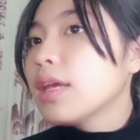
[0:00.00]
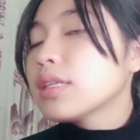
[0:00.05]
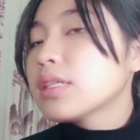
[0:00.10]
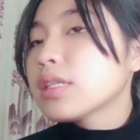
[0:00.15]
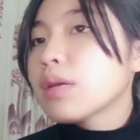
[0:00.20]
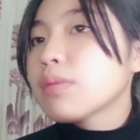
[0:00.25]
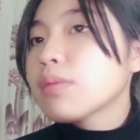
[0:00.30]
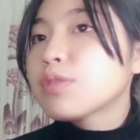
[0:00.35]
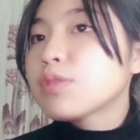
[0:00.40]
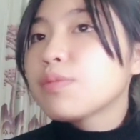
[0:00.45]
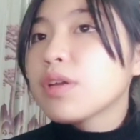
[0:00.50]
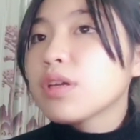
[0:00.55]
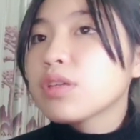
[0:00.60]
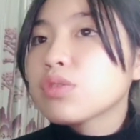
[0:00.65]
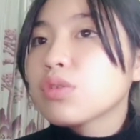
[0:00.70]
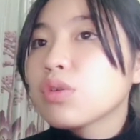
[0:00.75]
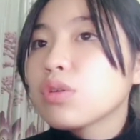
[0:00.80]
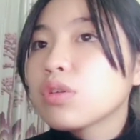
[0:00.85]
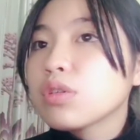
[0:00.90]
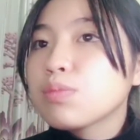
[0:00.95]
Some
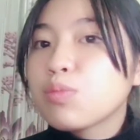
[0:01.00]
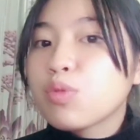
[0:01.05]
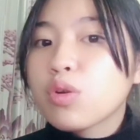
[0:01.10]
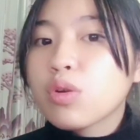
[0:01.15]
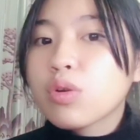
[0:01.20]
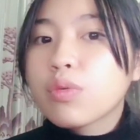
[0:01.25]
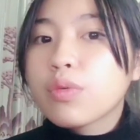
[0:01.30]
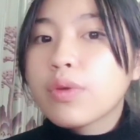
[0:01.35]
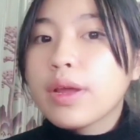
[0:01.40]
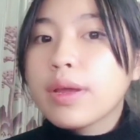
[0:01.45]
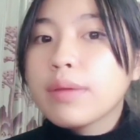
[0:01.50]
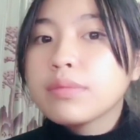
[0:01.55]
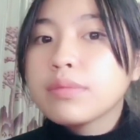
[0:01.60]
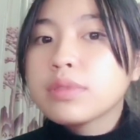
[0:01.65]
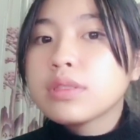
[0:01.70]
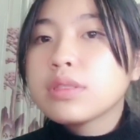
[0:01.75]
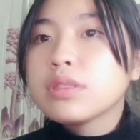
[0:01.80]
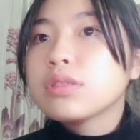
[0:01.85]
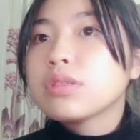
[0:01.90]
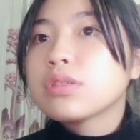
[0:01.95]
special programs
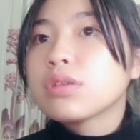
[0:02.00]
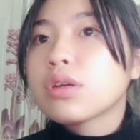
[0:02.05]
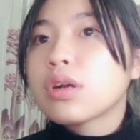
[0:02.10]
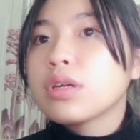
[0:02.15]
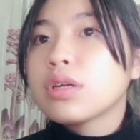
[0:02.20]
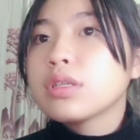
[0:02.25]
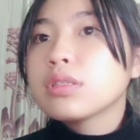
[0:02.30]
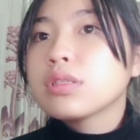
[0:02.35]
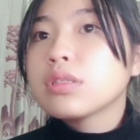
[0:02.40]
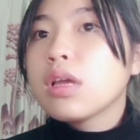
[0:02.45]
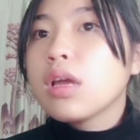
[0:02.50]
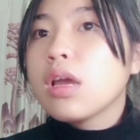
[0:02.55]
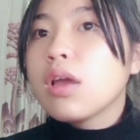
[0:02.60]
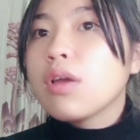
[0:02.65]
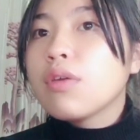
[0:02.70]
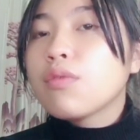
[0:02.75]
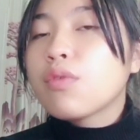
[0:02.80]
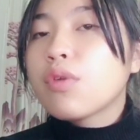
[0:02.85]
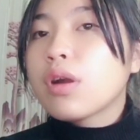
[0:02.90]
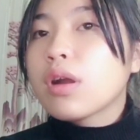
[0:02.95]
designed
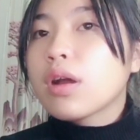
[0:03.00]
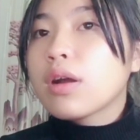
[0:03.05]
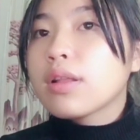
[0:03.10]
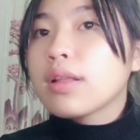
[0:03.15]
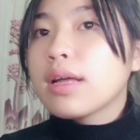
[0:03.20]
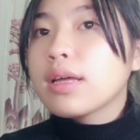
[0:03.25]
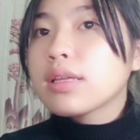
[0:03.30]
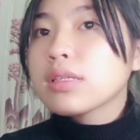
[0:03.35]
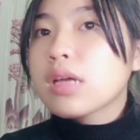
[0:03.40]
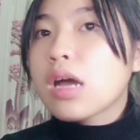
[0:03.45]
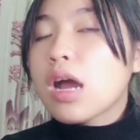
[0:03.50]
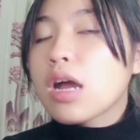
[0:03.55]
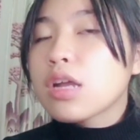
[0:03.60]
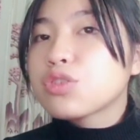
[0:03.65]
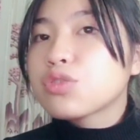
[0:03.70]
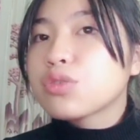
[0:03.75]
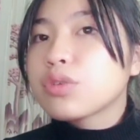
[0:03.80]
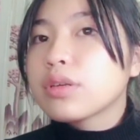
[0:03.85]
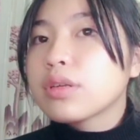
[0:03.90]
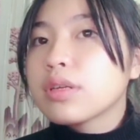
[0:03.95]
for Glass are
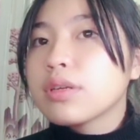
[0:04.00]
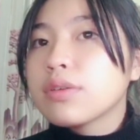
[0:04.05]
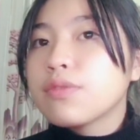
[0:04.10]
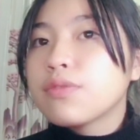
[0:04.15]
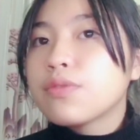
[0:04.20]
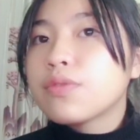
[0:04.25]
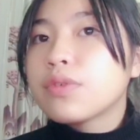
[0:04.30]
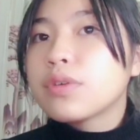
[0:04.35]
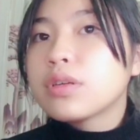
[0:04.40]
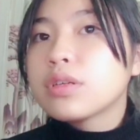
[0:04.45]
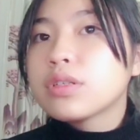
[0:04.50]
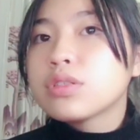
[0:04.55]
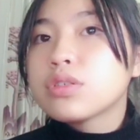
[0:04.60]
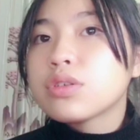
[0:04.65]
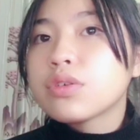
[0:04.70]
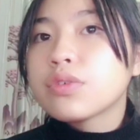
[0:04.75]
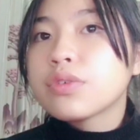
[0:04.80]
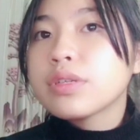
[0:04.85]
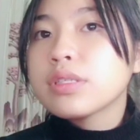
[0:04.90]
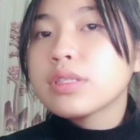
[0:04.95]
truly
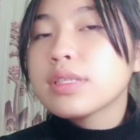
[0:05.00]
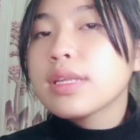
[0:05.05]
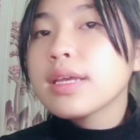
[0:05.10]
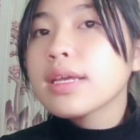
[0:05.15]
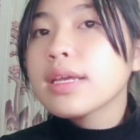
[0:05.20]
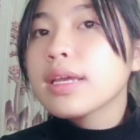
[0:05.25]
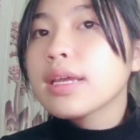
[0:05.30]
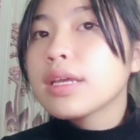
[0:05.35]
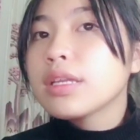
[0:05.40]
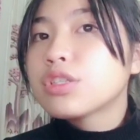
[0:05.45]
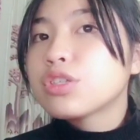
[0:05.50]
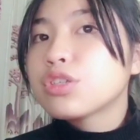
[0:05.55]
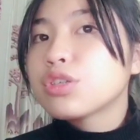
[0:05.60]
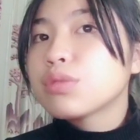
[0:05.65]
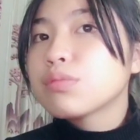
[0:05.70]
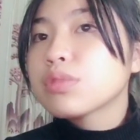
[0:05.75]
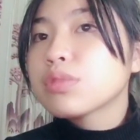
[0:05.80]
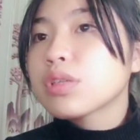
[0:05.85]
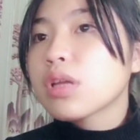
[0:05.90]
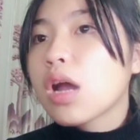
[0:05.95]
futuristic in
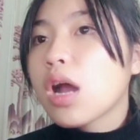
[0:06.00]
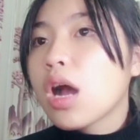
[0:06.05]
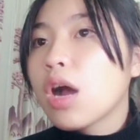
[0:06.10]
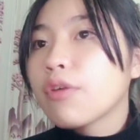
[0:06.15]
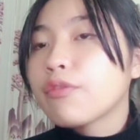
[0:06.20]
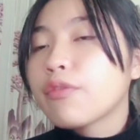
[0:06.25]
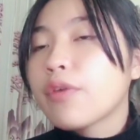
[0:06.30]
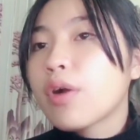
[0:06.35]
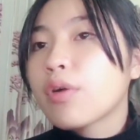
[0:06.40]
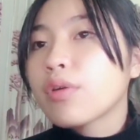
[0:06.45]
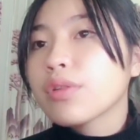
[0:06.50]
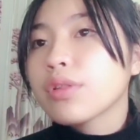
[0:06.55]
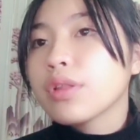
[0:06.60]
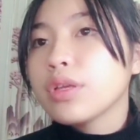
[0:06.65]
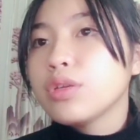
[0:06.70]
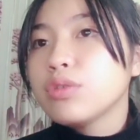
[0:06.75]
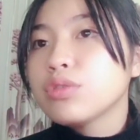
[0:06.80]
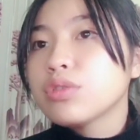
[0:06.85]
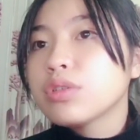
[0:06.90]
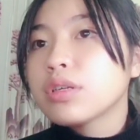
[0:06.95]
terms of how the
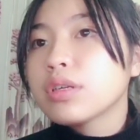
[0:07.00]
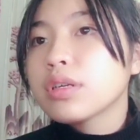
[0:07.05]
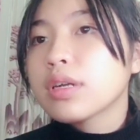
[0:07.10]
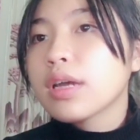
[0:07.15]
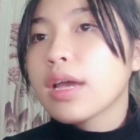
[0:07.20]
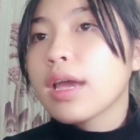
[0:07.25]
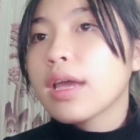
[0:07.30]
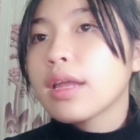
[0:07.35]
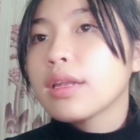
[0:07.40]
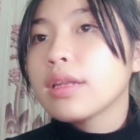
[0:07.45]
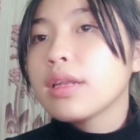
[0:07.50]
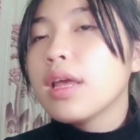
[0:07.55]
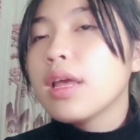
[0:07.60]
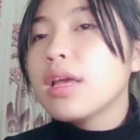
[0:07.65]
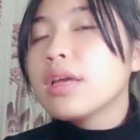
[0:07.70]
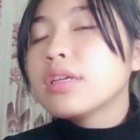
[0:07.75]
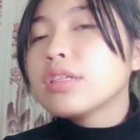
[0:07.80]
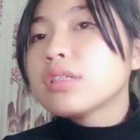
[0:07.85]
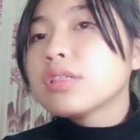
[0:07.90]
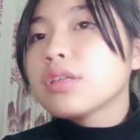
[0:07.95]
user can
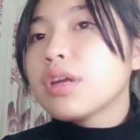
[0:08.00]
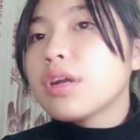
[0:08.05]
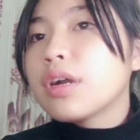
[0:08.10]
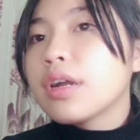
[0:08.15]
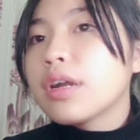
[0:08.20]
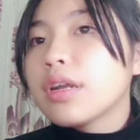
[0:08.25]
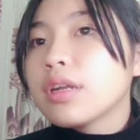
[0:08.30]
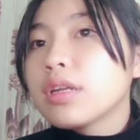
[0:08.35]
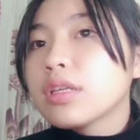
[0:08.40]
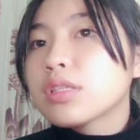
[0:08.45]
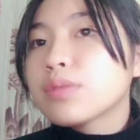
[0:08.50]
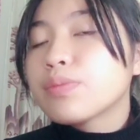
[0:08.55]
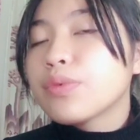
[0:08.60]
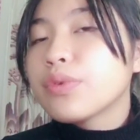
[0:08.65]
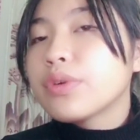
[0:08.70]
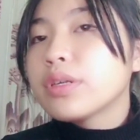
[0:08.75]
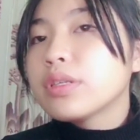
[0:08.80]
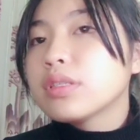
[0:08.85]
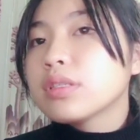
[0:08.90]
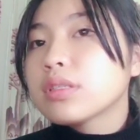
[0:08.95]
share and
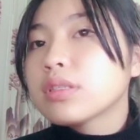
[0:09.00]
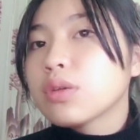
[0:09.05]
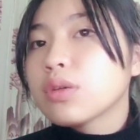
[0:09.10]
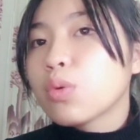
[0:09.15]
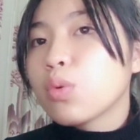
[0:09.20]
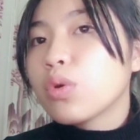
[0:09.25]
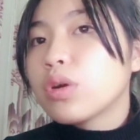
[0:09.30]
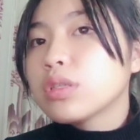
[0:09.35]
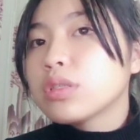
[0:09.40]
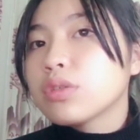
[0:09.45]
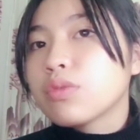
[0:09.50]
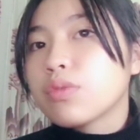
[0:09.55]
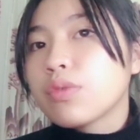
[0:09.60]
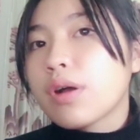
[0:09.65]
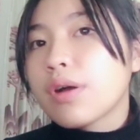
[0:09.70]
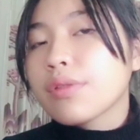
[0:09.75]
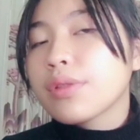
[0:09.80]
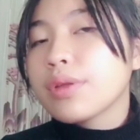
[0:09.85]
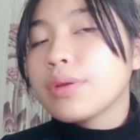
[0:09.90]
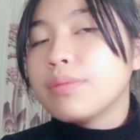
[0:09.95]
experience the world
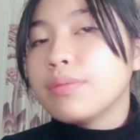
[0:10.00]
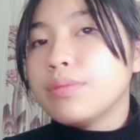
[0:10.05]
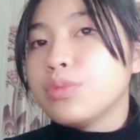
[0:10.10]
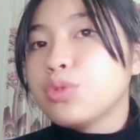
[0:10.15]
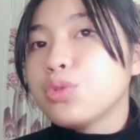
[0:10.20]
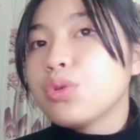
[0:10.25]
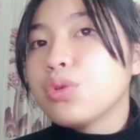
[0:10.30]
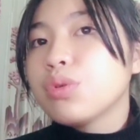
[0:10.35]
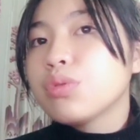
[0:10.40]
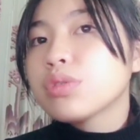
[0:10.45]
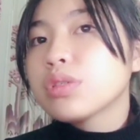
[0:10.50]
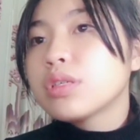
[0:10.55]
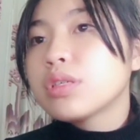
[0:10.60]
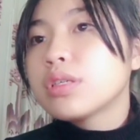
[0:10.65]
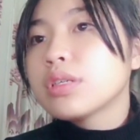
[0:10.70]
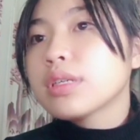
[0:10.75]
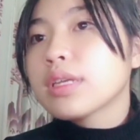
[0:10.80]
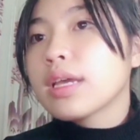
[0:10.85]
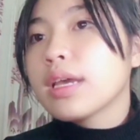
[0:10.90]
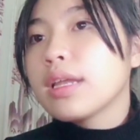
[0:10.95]
around them.
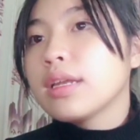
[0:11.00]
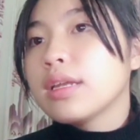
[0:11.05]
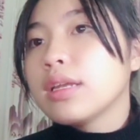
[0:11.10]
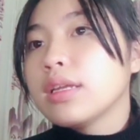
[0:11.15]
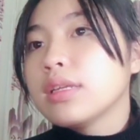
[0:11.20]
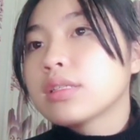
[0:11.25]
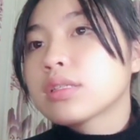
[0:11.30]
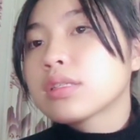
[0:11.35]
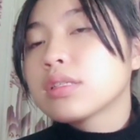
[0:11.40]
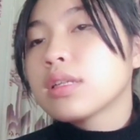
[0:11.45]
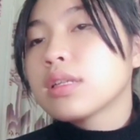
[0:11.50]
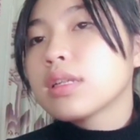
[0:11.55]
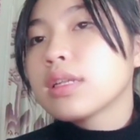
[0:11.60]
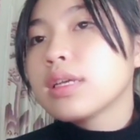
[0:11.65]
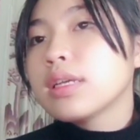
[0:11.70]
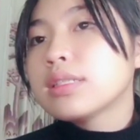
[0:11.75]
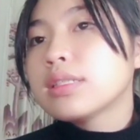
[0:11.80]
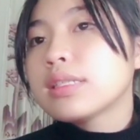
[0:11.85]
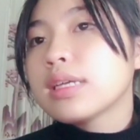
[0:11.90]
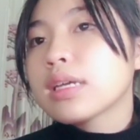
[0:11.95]
Users can
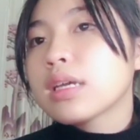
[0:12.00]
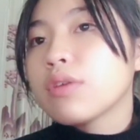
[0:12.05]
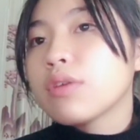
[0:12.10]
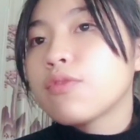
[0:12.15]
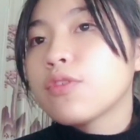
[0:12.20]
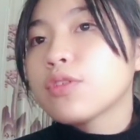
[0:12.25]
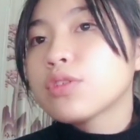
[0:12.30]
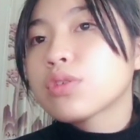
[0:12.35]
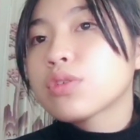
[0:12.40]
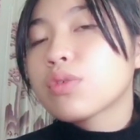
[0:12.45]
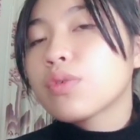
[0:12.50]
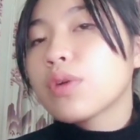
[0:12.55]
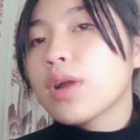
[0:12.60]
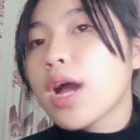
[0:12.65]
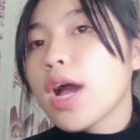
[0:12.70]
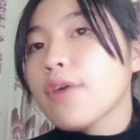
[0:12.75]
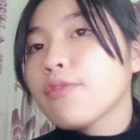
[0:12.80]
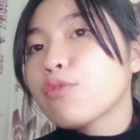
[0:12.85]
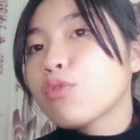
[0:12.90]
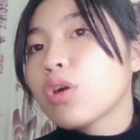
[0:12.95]
instantly take a
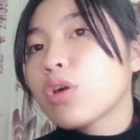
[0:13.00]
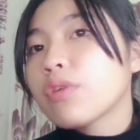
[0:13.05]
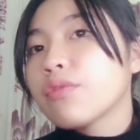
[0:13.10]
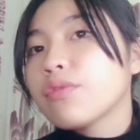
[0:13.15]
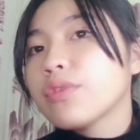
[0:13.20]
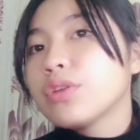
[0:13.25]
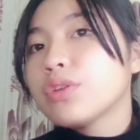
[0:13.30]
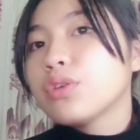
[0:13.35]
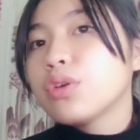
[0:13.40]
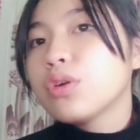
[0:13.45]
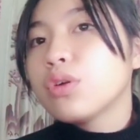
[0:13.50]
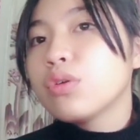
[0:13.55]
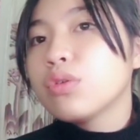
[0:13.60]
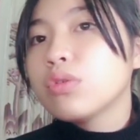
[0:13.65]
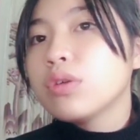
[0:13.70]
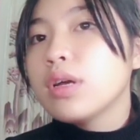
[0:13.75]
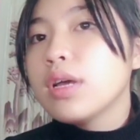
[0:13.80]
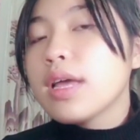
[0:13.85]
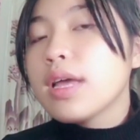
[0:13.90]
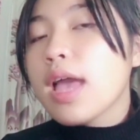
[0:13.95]
photograph or
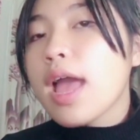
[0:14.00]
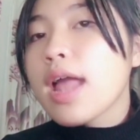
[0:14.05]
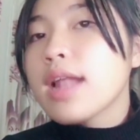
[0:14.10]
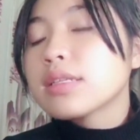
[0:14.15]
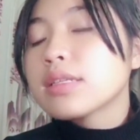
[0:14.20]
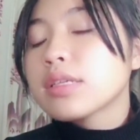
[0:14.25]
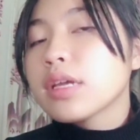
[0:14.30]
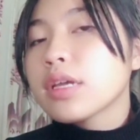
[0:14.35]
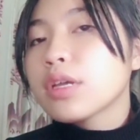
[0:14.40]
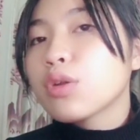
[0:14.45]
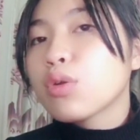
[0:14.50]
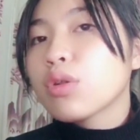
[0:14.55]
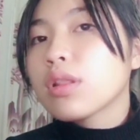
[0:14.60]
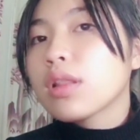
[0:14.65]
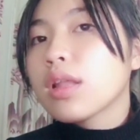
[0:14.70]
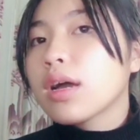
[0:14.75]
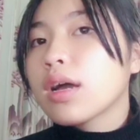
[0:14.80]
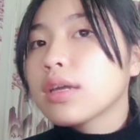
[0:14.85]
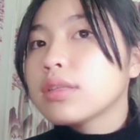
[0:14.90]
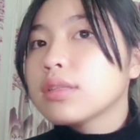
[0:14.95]
video and share it
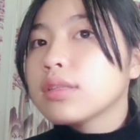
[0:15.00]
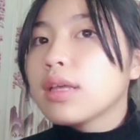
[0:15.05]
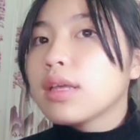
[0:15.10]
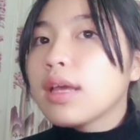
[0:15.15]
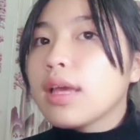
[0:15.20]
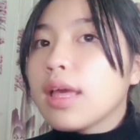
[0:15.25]
online.